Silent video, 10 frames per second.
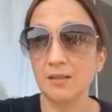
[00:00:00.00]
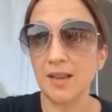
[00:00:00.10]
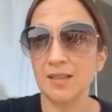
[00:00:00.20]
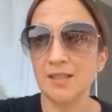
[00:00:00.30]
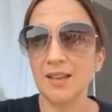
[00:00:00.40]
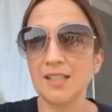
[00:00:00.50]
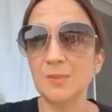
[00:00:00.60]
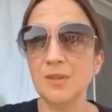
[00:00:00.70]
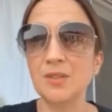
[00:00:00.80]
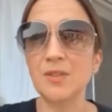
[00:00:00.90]
next, I guess,
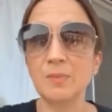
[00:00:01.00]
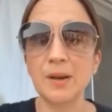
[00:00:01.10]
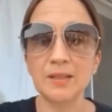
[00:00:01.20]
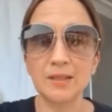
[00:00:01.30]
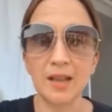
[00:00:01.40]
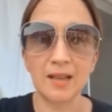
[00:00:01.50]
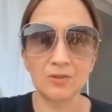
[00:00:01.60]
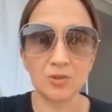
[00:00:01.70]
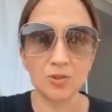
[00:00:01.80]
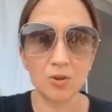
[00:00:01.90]
piece of the puzzle I had
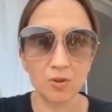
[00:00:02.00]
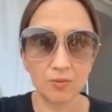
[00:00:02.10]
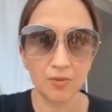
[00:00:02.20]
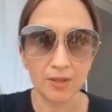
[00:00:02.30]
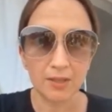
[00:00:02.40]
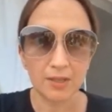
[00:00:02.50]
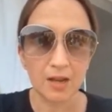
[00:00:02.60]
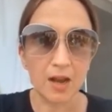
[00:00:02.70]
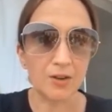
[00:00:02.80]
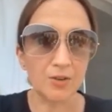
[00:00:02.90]
to solve.
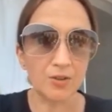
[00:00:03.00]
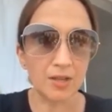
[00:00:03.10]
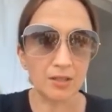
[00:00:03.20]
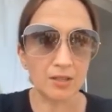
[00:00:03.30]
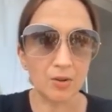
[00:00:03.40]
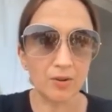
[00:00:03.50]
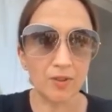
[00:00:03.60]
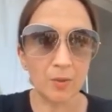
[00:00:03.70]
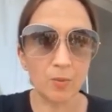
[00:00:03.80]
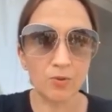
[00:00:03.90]
I knew that a lot of
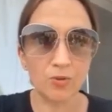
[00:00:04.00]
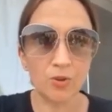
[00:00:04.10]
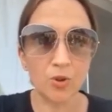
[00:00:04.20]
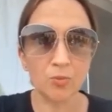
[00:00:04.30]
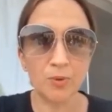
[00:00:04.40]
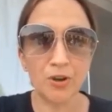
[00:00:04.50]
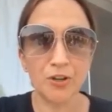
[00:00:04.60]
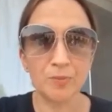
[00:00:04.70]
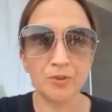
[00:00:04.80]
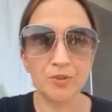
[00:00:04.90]
them would not be
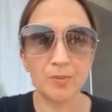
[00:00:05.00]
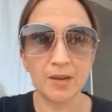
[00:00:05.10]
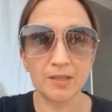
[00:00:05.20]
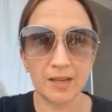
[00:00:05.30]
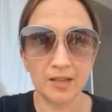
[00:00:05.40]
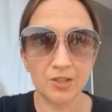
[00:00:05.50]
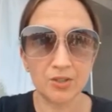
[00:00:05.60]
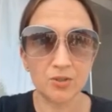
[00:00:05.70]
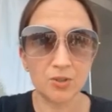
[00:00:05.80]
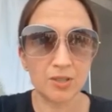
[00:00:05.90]
open to
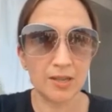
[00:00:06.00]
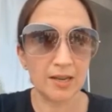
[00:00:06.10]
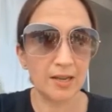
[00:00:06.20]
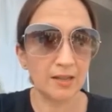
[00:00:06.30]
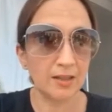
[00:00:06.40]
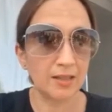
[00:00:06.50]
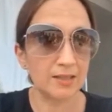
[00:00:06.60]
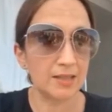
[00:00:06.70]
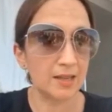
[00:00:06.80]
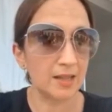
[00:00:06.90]
meditation, to healing and
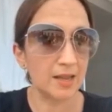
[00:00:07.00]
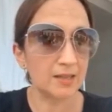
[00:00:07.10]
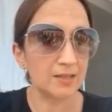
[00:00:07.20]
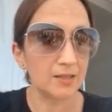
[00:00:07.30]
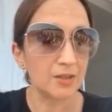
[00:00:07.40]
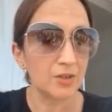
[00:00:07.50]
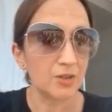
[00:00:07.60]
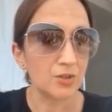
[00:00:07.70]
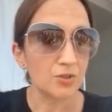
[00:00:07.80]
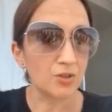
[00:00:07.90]
things like that.
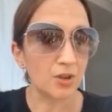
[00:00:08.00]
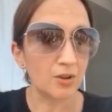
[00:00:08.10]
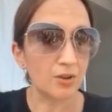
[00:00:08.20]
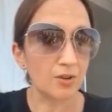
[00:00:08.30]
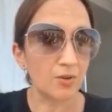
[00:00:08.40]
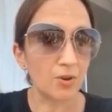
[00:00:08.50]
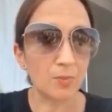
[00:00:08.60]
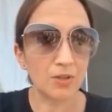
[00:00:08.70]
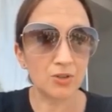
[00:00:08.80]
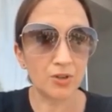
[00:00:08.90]
So on
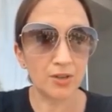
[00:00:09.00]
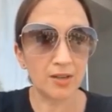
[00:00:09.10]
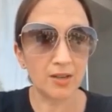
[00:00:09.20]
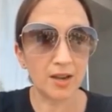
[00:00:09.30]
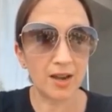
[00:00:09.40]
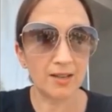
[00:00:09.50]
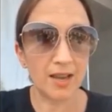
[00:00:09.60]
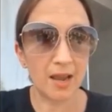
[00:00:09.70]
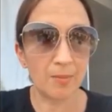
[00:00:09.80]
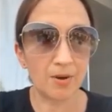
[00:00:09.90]
my journey, I
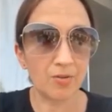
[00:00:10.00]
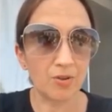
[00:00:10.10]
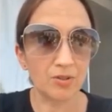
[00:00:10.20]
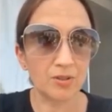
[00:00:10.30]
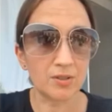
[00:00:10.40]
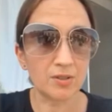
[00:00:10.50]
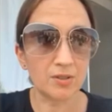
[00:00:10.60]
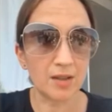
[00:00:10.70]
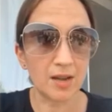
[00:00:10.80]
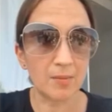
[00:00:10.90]
came
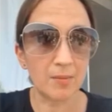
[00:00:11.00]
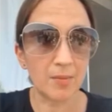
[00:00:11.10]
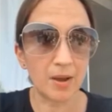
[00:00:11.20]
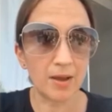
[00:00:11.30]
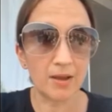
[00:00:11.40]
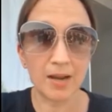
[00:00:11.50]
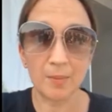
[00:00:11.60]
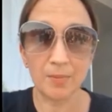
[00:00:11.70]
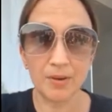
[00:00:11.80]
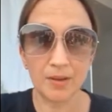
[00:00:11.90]
across a
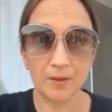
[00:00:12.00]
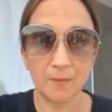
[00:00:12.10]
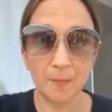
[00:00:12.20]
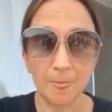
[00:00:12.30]
company.